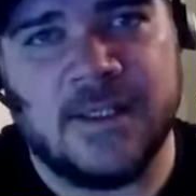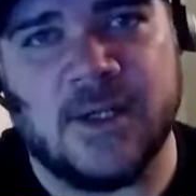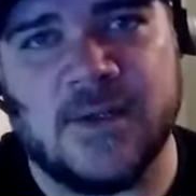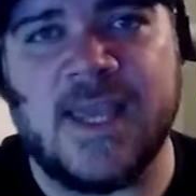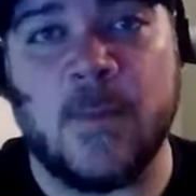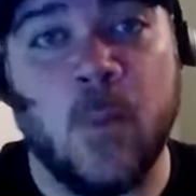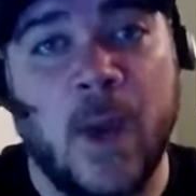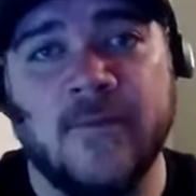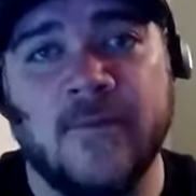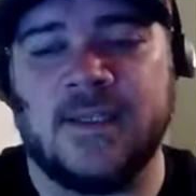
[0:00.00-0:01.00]
get on the same
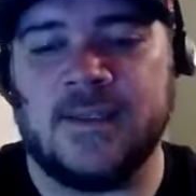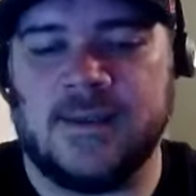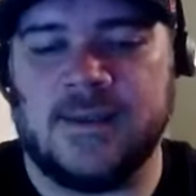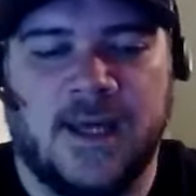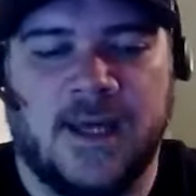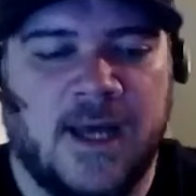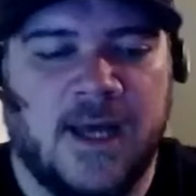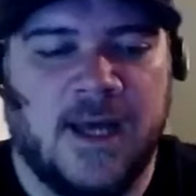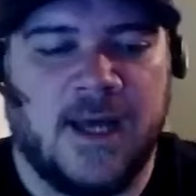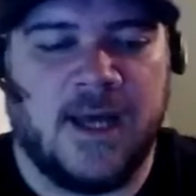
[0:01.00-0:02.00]
wavelength.
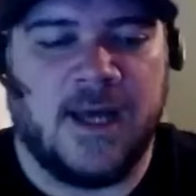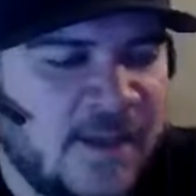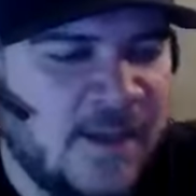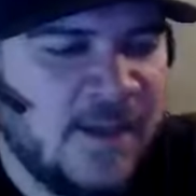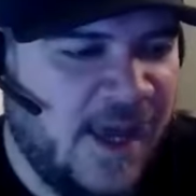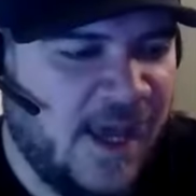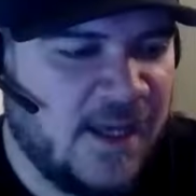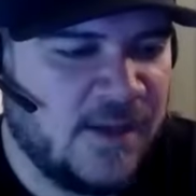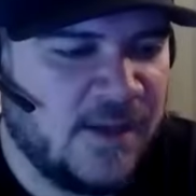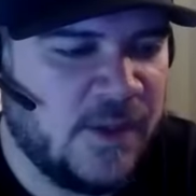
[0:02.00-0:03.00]
Um,
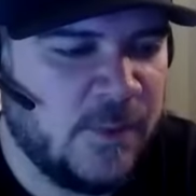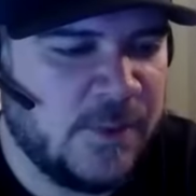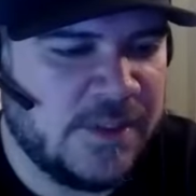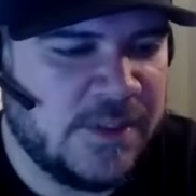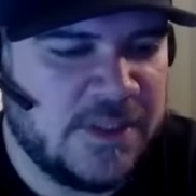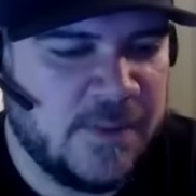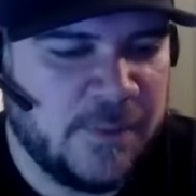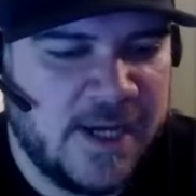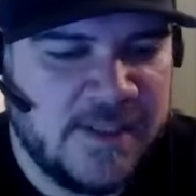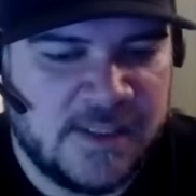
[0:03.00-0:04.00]
and it was it was
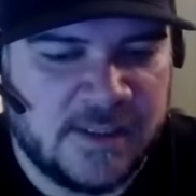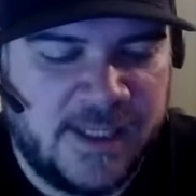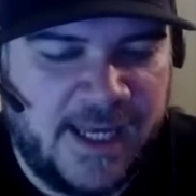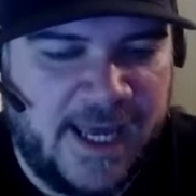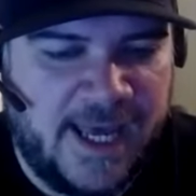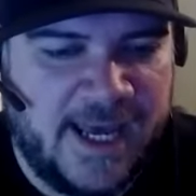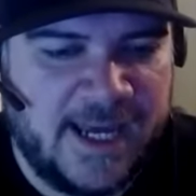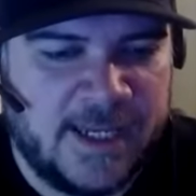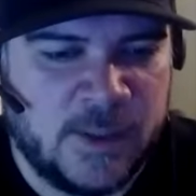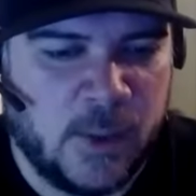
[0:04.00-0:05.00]
depressing.
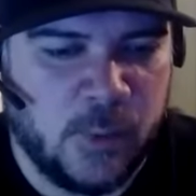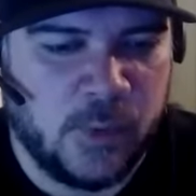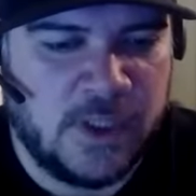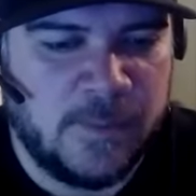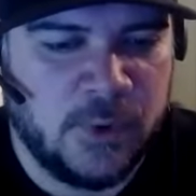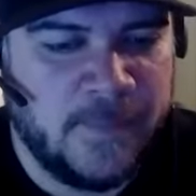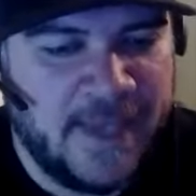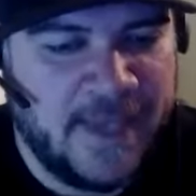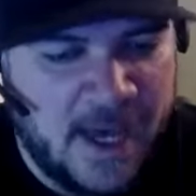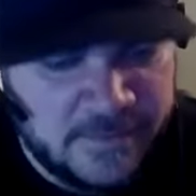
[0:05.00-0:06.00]
And what really pulled
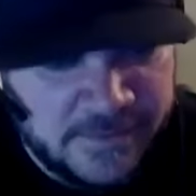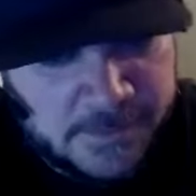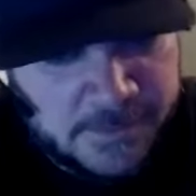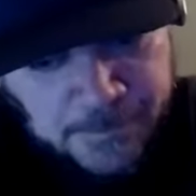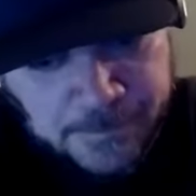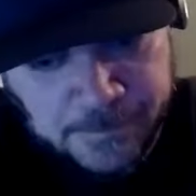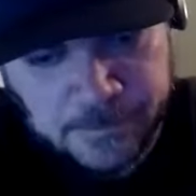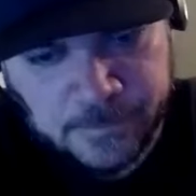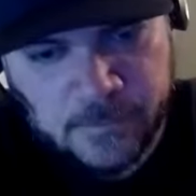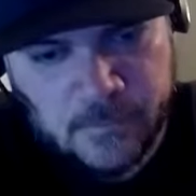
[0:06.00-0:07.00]
me out of it
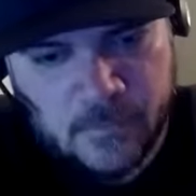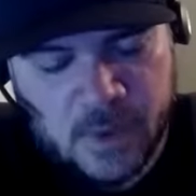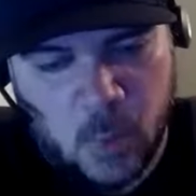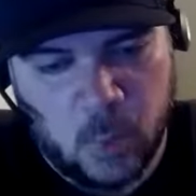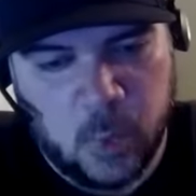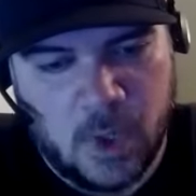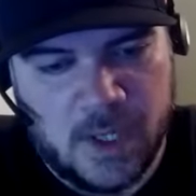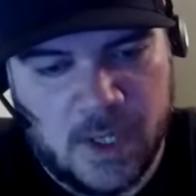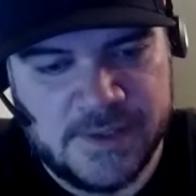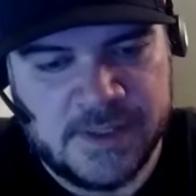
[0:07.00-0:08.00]

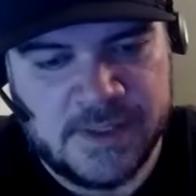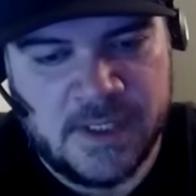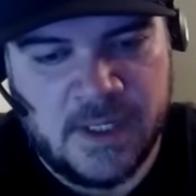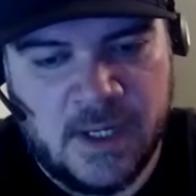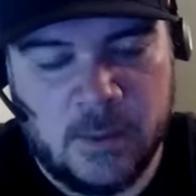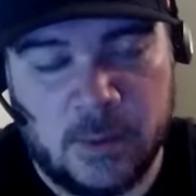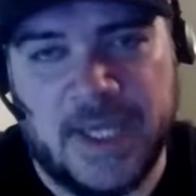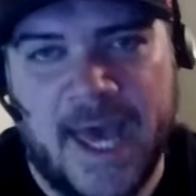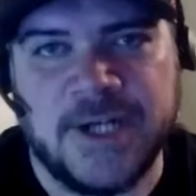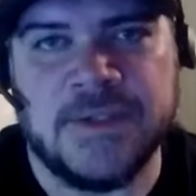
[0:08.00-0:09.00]
was
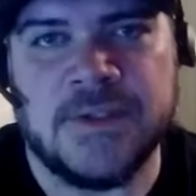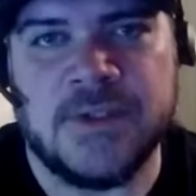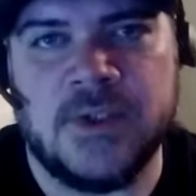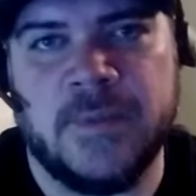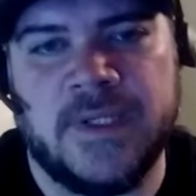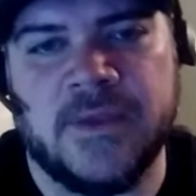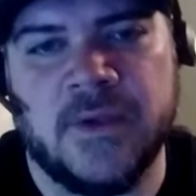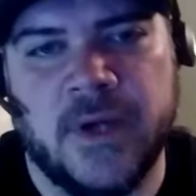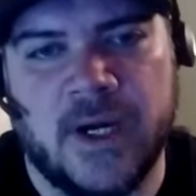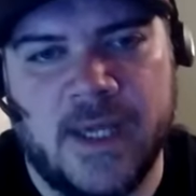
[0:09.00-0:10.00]
reactions to Beneath
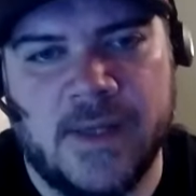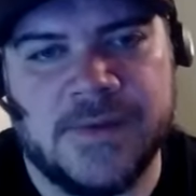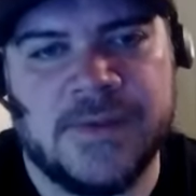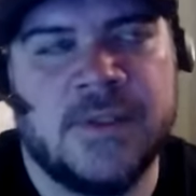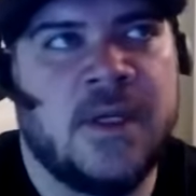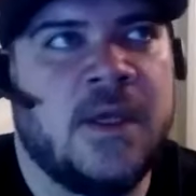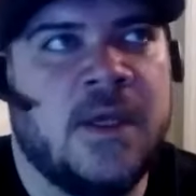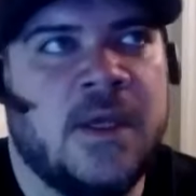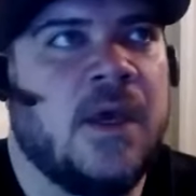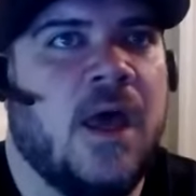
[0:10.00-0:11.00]
the Dark House.
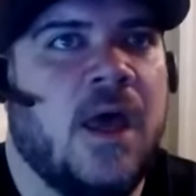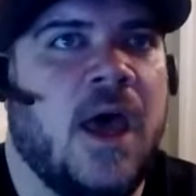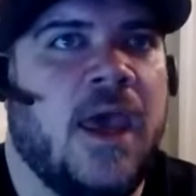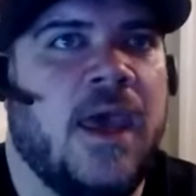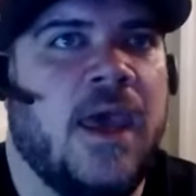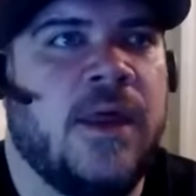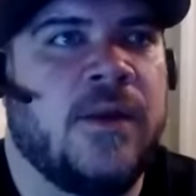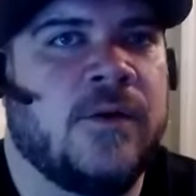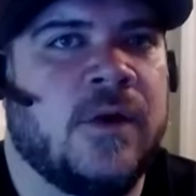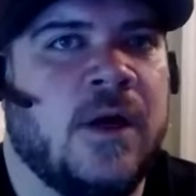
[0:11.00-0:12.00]

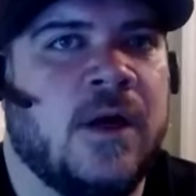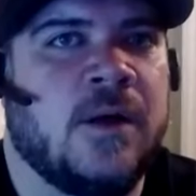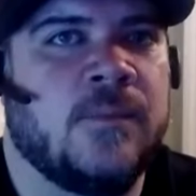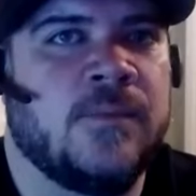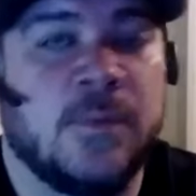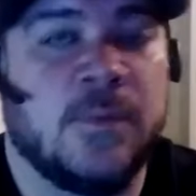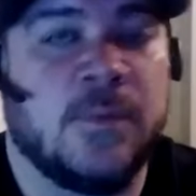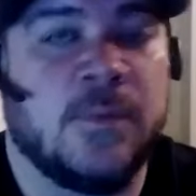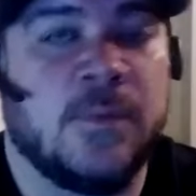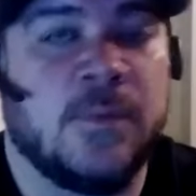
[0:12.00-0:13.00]
And uh, the
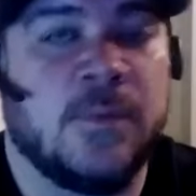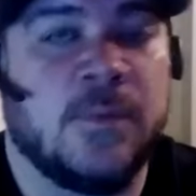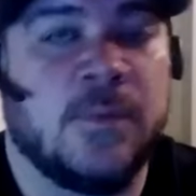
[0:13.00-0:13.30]
movie came out, it